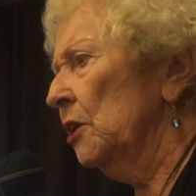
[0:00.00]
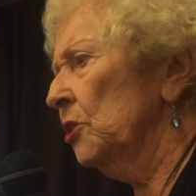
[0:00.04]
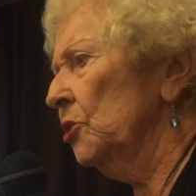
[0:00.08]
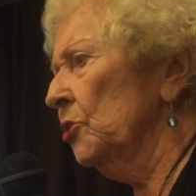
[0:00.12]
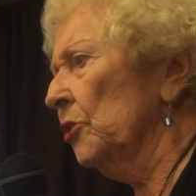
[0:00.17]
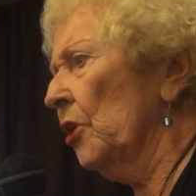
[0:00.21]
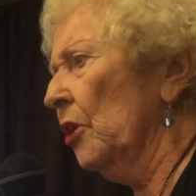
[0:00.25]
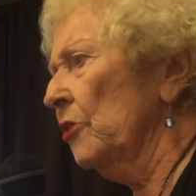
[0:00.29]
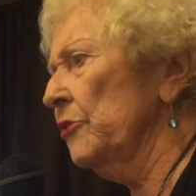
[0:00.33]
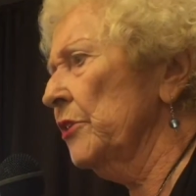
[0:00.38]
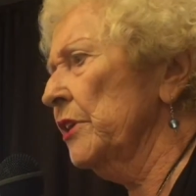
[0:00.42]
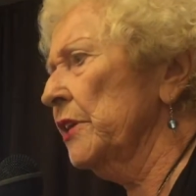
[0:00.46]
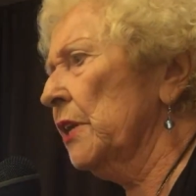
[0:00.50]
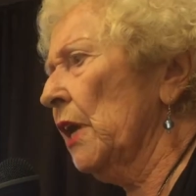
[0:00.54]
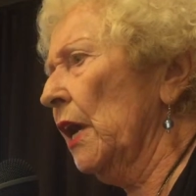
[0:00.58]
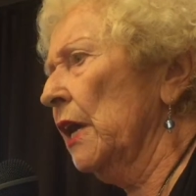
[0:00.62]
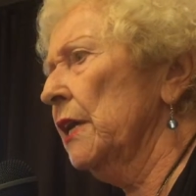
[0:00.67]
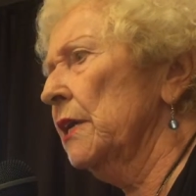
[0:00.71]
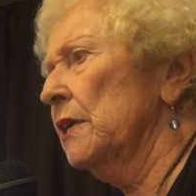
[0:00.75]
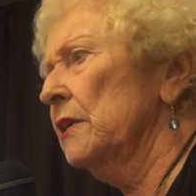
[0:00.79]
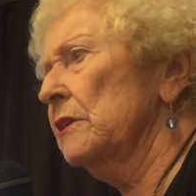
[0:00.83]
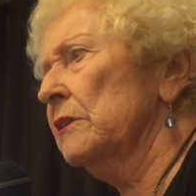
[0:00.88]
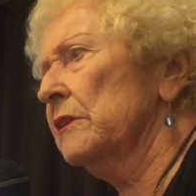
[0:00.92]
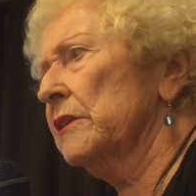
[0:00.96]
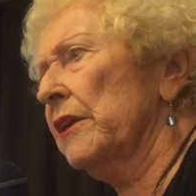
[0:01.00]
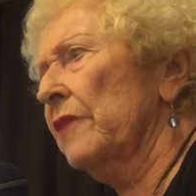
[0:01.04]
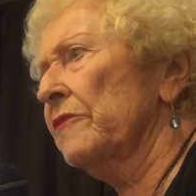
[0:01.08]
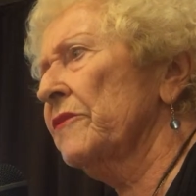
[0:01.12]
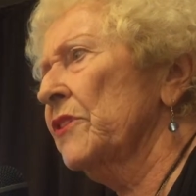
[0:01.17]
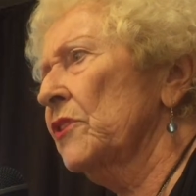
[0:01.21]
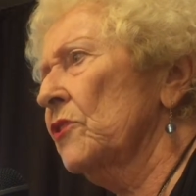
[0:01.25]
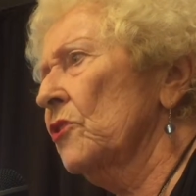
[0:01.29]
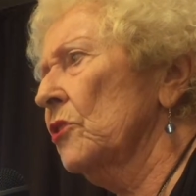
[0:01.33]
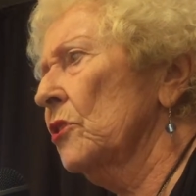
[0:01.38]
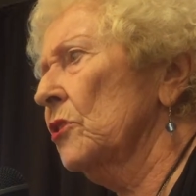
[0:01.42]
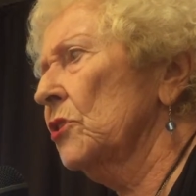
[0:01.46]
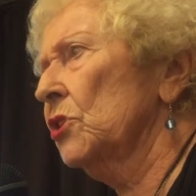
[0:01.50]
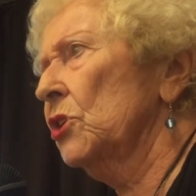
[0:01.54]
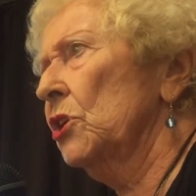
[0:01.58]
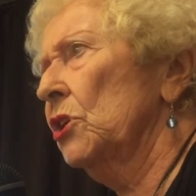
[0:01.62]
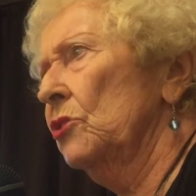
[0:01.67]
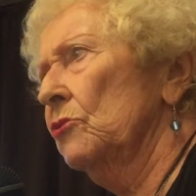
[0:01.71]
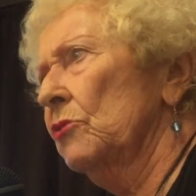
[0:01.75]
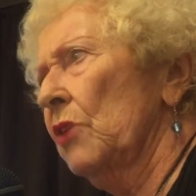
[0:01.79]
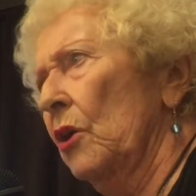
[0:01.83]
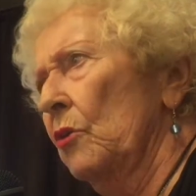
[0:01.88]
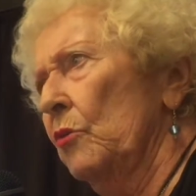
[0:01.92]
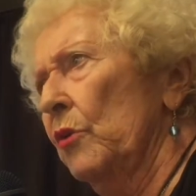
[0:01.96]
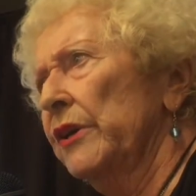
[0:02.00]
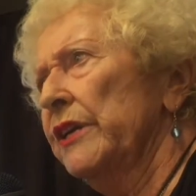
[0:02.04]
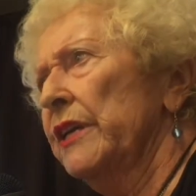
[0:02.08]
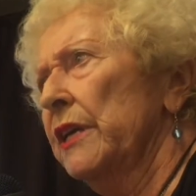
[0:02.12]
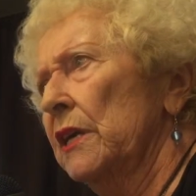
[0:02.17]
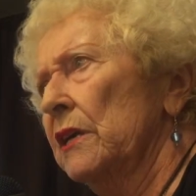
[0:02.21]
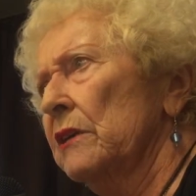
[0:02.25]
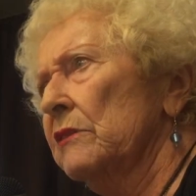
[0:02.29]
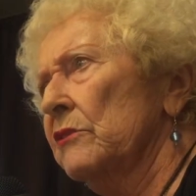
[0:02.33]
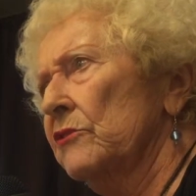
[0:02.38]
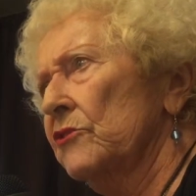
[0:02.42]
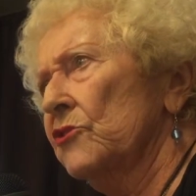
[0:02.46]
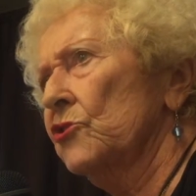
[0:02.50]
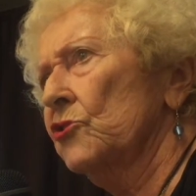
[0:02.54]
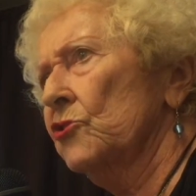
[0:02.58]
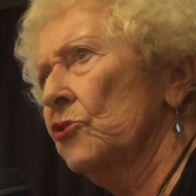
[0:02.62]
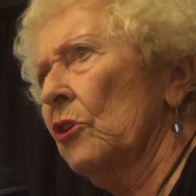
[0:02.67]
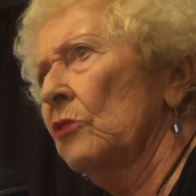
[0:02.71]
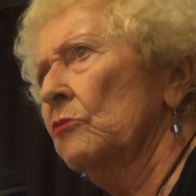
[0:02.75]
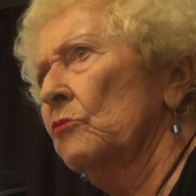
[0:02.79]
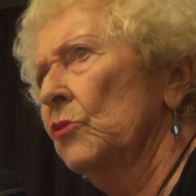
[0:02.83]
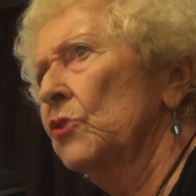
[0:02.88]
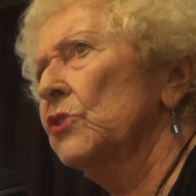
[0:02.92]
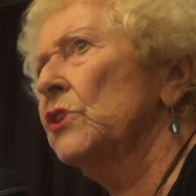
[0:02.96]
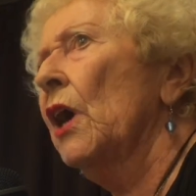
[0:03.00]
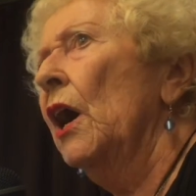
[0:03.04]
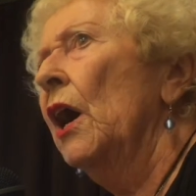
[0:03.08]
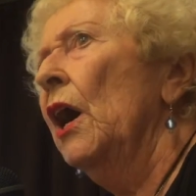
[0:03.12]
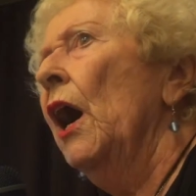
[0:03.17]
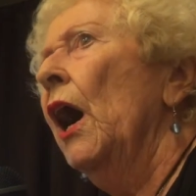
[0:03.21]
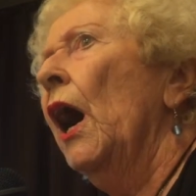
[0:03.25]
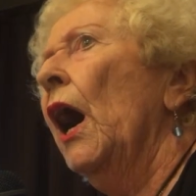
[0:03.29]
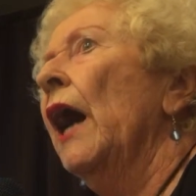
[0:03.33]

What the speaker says: You know the days, 7:30, you know where it is, and St. John Wood.